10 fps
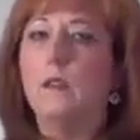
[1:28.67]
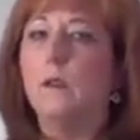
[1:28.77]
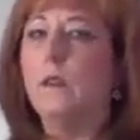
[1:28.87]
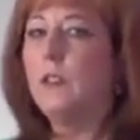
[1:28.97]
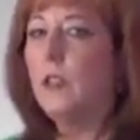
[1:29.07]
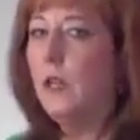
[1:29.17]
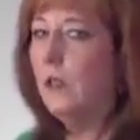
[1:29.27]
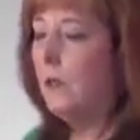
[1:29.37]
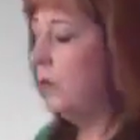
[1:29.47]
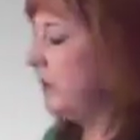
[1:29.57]
So the
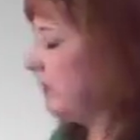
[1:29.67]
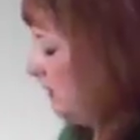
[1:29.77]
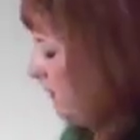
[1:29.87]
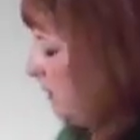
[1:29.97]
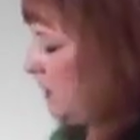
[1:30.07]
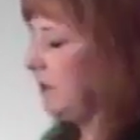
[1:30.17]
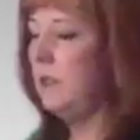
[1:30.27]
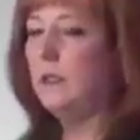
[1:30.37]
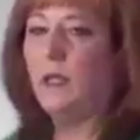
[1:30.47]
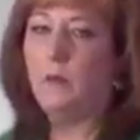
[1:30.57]
shake, the risk of
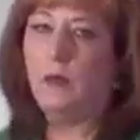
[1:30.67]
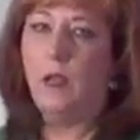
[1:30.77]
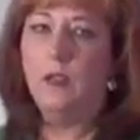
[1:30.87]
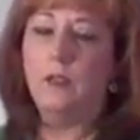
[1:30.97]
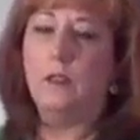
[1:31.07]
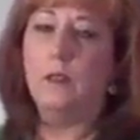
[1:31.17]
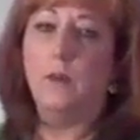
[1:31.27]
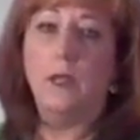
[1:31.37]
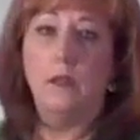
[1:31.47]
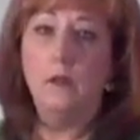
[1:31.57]
cross-contamination is
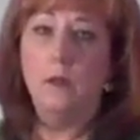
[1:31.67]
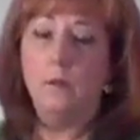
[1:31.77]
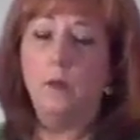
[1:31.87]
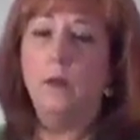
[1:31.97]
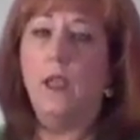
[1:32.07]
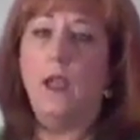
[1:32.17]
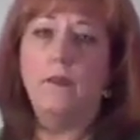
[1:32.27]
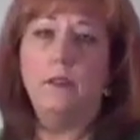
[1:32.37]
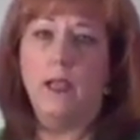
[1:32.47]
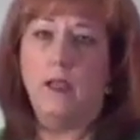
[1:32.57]
minute, but we
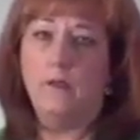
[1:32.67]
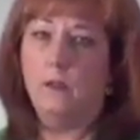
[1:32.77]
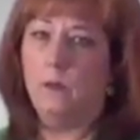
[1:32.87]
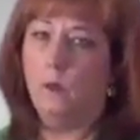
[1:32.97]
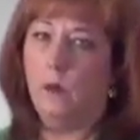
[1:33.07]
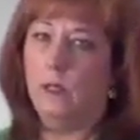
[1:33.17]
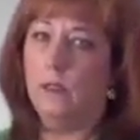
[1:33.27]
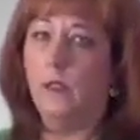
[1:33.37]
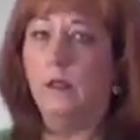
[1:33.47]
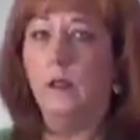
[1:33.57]
have to have those warnings
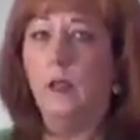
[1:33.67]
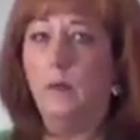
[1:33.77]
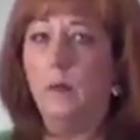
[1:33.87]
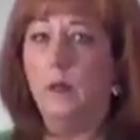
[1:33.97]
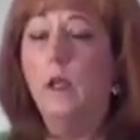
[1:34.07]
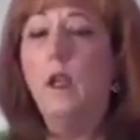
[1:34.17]
on the label.